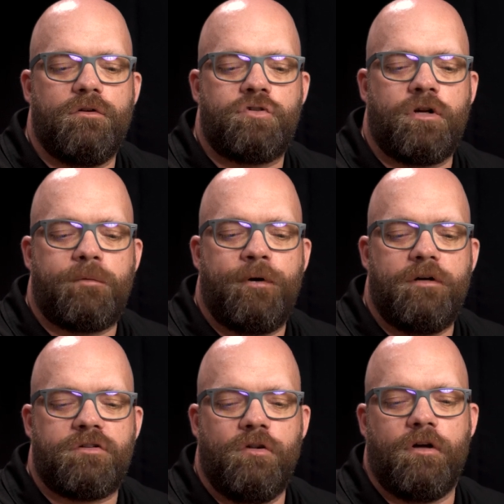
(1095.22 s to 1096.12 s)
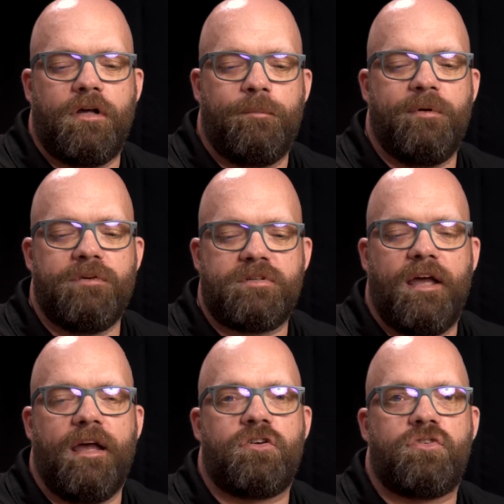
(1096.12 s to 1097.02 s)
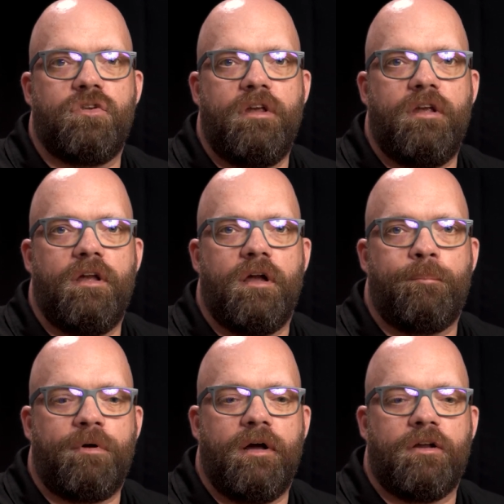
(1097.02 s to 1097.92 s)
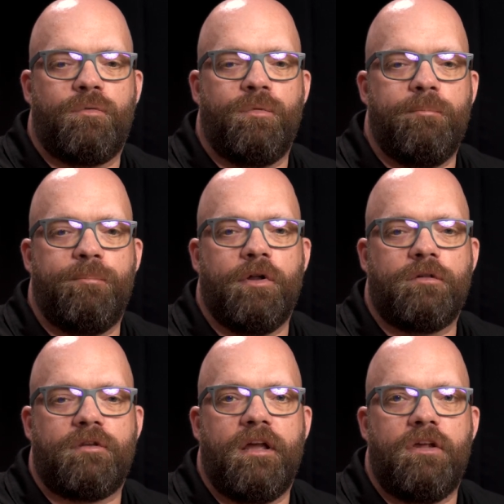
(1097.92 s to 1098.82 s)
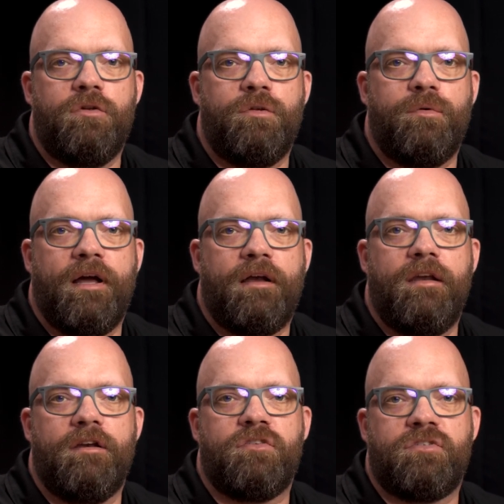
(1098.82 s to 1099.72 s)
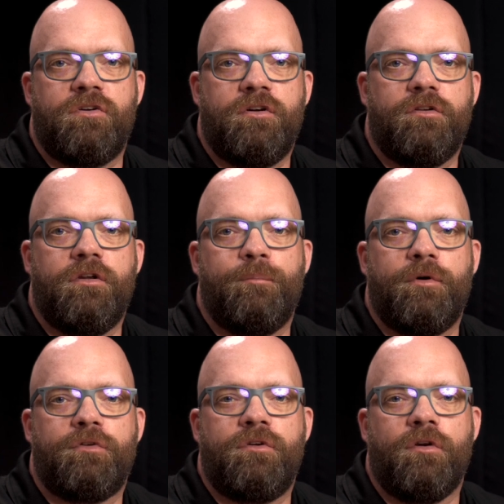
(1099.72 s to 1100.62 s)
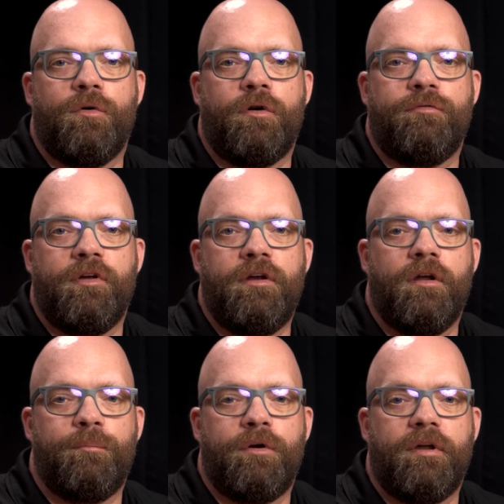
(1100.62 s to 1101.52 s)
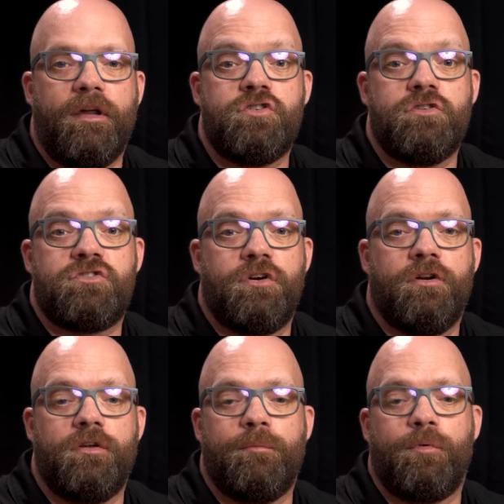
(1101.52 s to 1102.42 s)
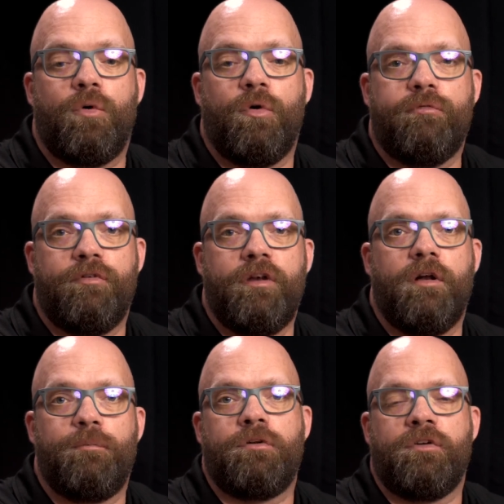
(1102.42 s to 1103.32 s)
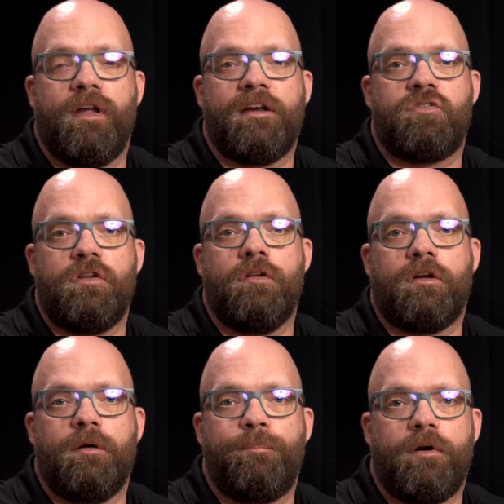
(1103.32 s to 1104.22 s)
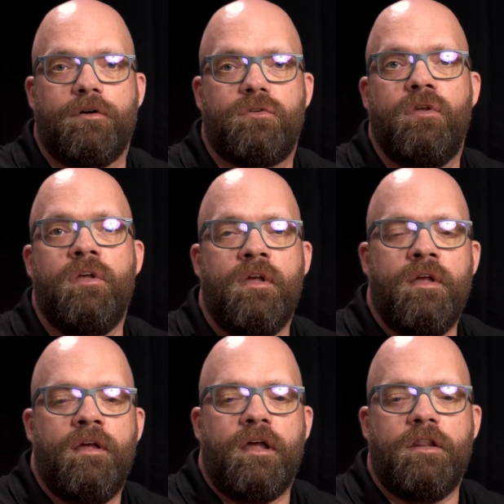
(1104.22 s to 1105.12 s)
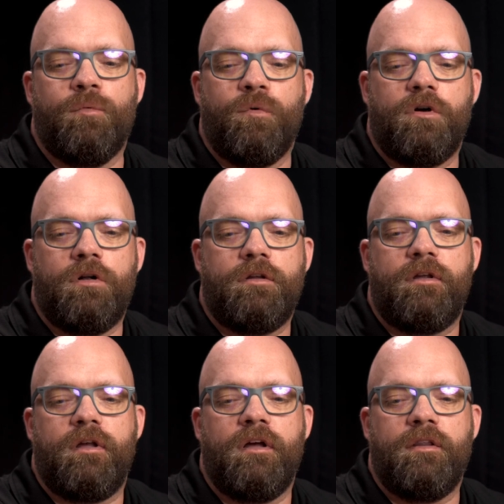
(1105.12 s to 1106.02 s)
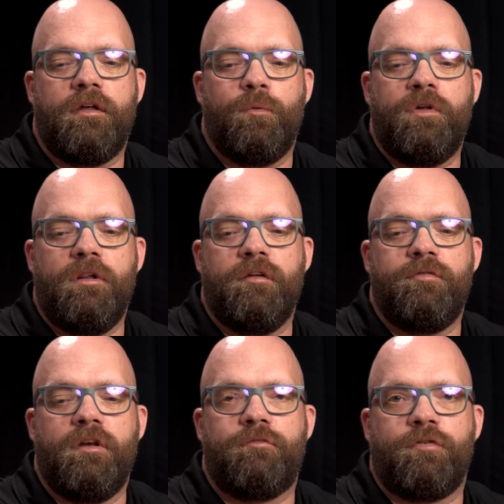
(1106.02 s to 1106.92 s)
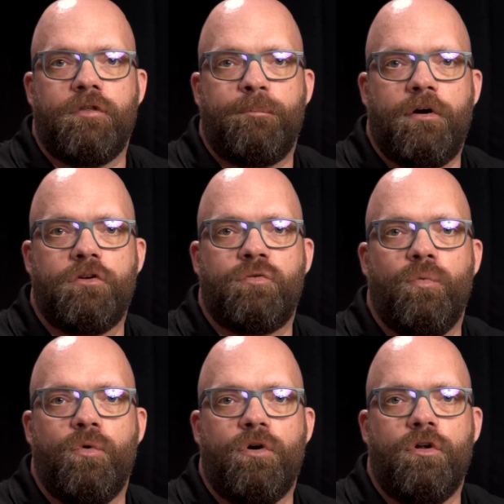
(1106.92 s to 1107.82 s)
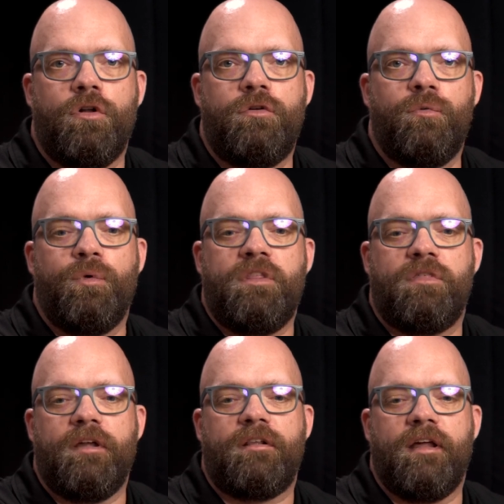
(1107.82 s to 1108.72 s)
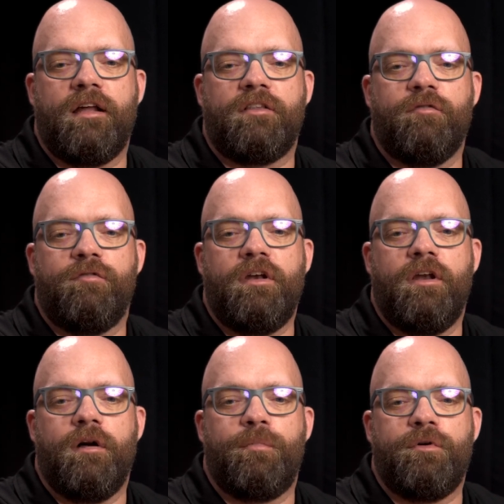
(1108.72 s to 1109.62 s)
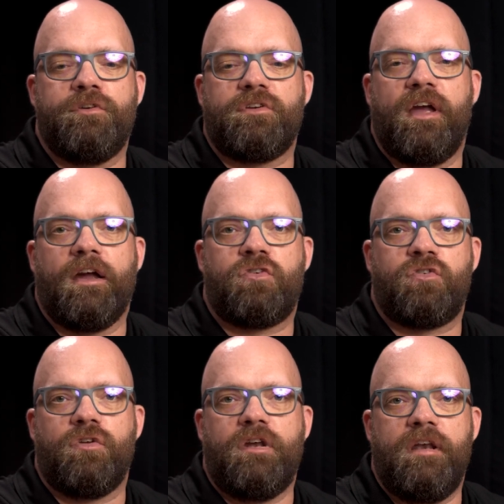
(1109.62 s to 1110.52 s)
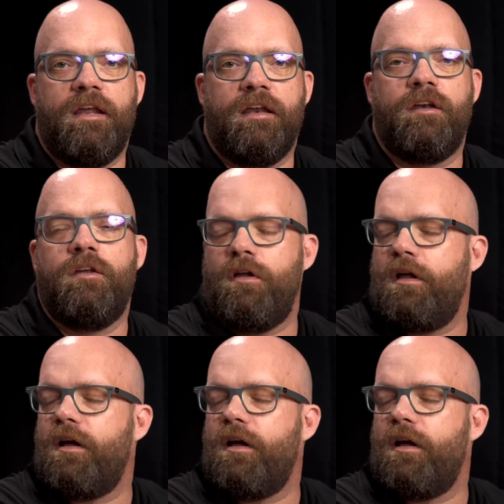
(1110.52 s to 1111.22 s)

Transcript: Truck Parts Lookup is actually a product we built that you do not need a serial number or VIN number, engine serial number or VIN number to actually look up parts. In the world that we live in for the parts world, we think that the VIN number is actually needed.